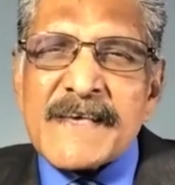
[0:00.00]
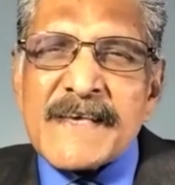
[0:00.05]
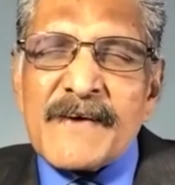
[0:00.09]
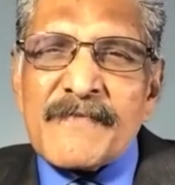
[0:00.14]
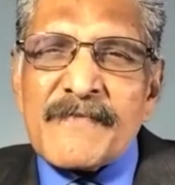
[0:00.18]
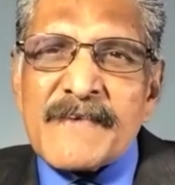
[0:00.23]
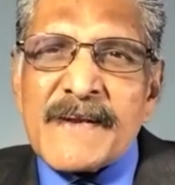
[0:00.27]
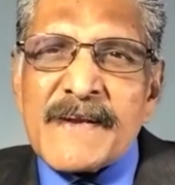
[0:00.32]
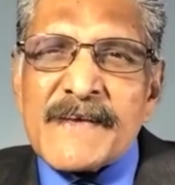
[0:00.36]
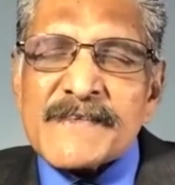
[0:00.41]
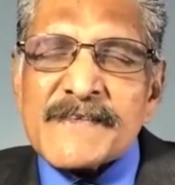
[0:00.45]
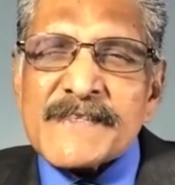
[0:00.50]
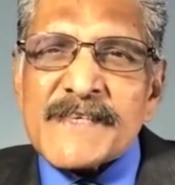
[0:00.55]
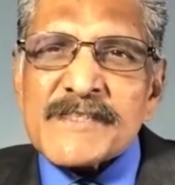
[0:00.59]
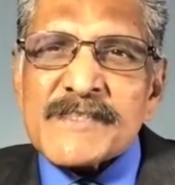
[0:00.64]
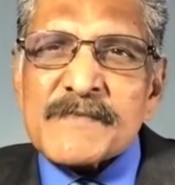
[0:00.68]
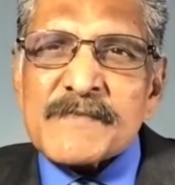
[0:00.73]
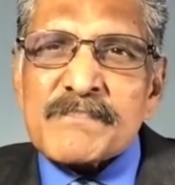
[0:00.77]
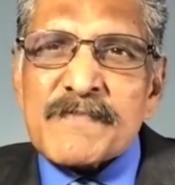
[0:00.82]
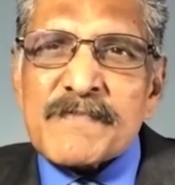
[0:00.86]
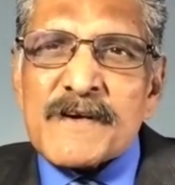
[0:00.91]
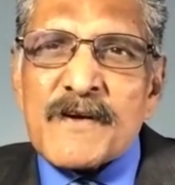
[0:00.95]
given us the
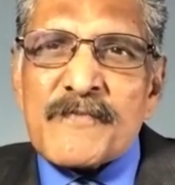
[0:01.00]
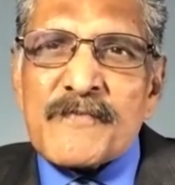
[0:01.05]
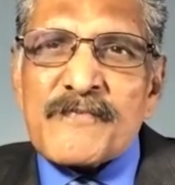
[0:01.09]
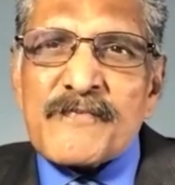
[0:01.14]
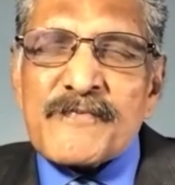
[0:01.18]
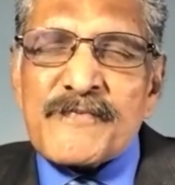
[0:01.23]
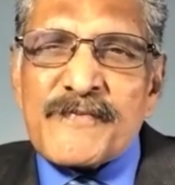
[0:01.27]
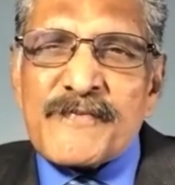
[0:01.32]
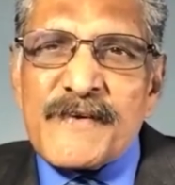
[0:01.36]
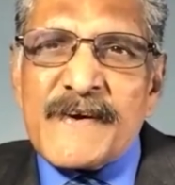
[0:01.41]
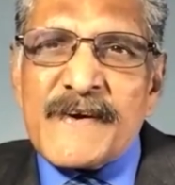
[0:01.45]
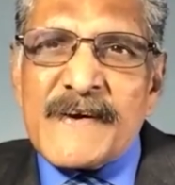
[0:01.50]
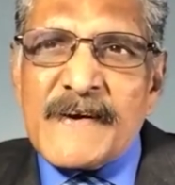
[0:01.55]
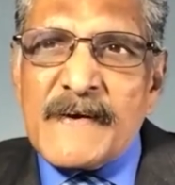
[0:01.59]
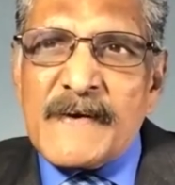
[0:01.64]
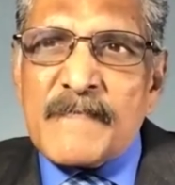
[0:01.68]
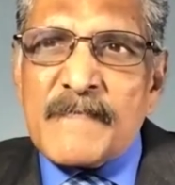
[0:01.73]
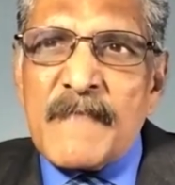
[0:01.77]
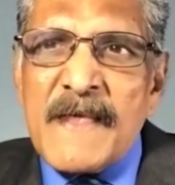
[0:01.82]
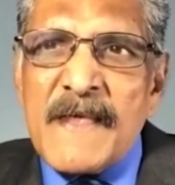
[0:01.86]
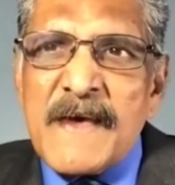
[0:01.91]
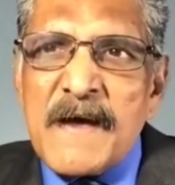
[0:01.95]
spirit of
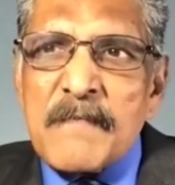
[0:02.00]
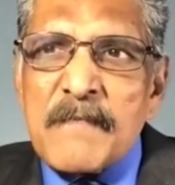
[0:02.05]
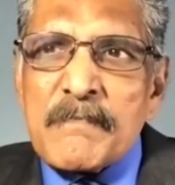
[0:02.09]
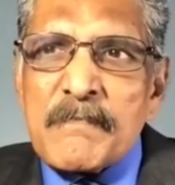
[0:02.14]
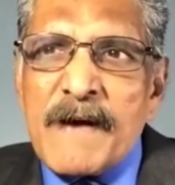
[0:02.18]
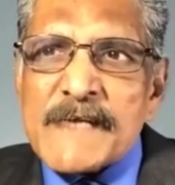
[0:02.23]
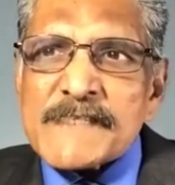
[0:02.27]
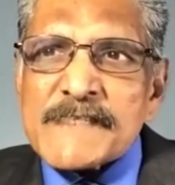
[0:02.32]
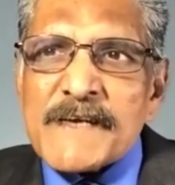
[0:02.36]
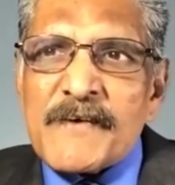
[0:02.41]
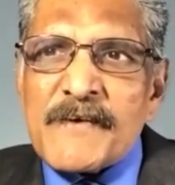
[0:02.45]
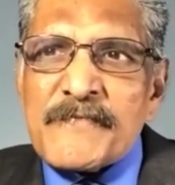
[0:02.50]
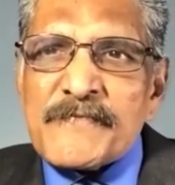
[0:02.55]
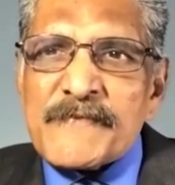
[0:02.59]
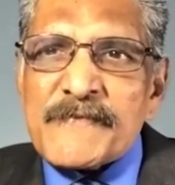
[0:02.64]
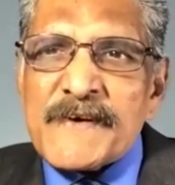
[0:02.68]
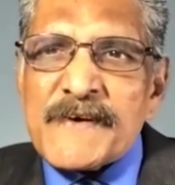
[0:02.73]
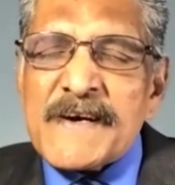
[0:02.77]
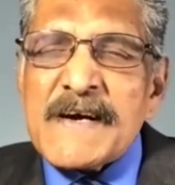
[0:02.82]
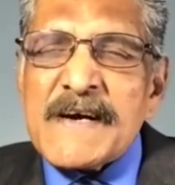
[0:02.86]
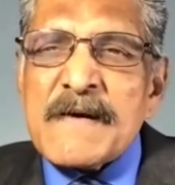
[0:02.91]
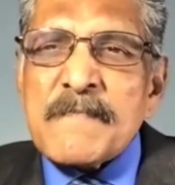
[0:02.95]
fear, but of
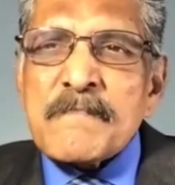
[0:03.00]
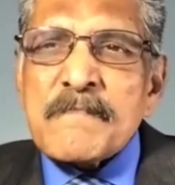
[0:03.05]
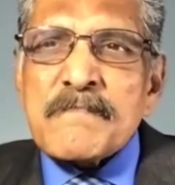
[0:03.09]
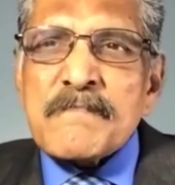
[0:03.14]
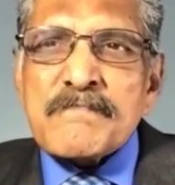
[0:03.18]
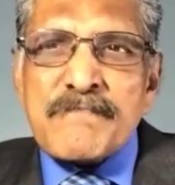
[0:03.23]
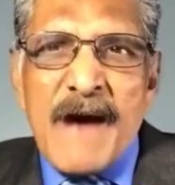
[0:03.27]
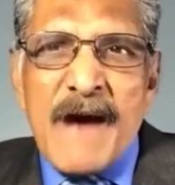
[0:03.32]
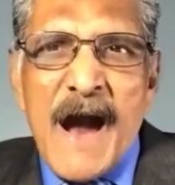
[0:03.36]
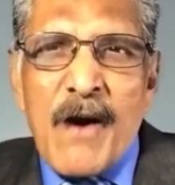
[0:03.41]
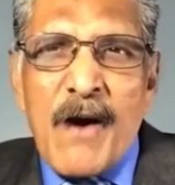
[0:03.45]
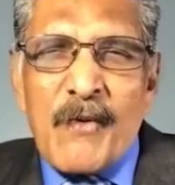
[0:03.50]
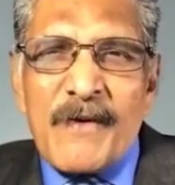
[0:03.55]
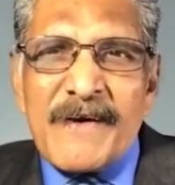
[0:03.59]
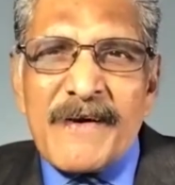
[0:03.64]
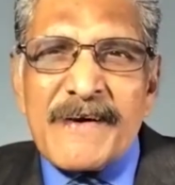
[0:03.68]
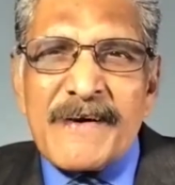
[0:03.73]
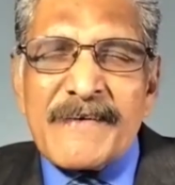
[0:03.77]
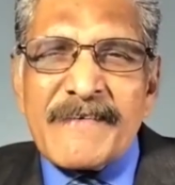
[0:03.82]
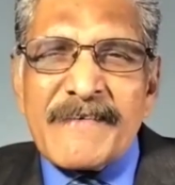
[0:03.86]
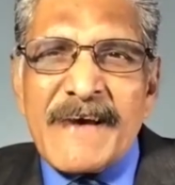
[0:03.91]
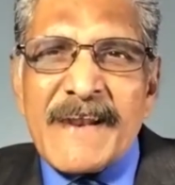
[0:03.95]

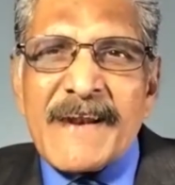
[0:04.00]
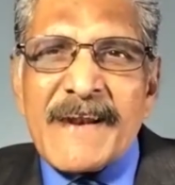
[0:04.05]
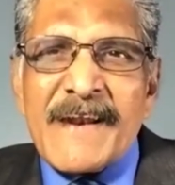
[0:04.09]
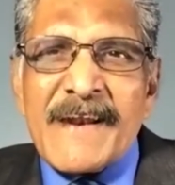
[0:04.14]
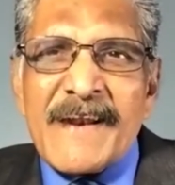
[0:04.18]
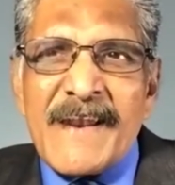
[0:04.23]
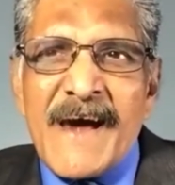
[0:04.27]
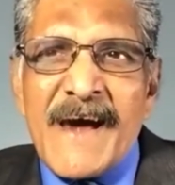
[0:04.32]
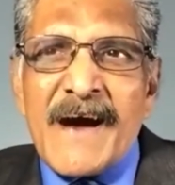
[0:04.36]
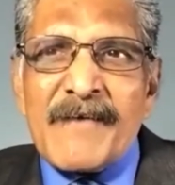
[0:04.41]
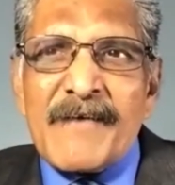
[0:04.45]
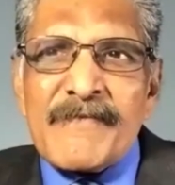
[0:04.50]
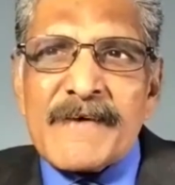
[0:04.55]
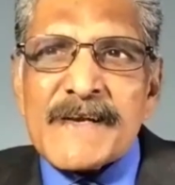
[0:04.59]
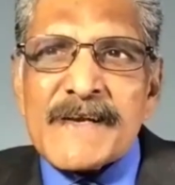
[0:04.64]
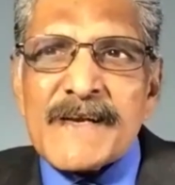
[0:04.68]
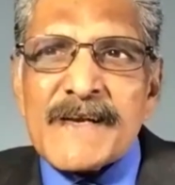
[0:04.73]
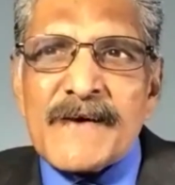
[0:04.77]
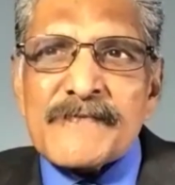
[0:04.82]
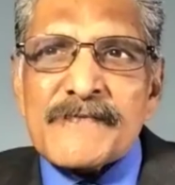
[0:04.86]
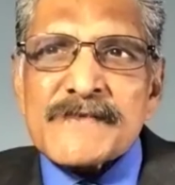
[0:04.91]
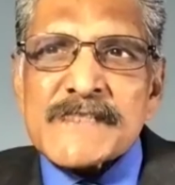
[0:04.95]
power and love
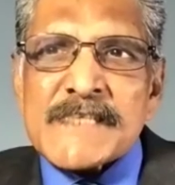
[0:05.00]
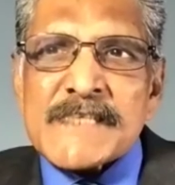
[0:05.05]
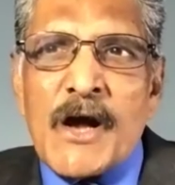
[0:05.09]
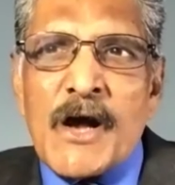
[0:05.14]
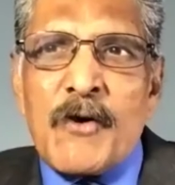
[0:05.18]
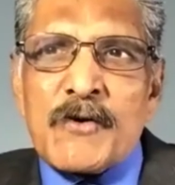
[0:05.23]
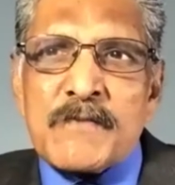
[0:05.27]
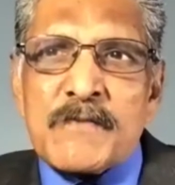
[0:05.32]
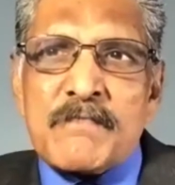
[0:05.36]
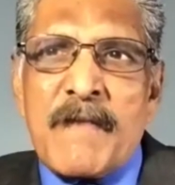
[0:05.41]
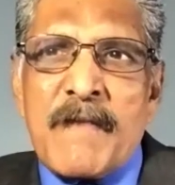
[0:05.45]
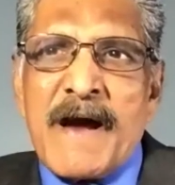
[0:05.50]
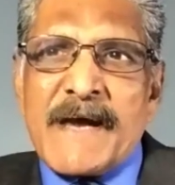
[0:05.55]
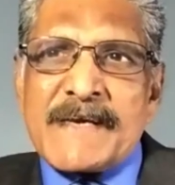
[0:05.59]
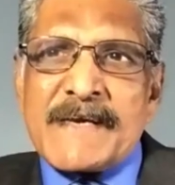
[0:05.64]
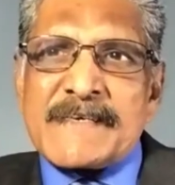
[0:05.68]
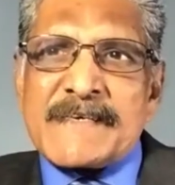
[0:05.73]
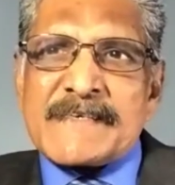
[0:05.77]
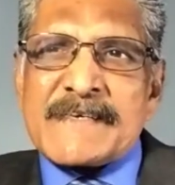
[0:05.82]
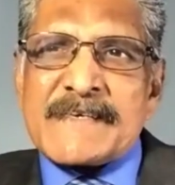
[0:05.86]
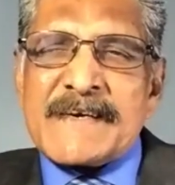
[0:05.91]
and of sound mind.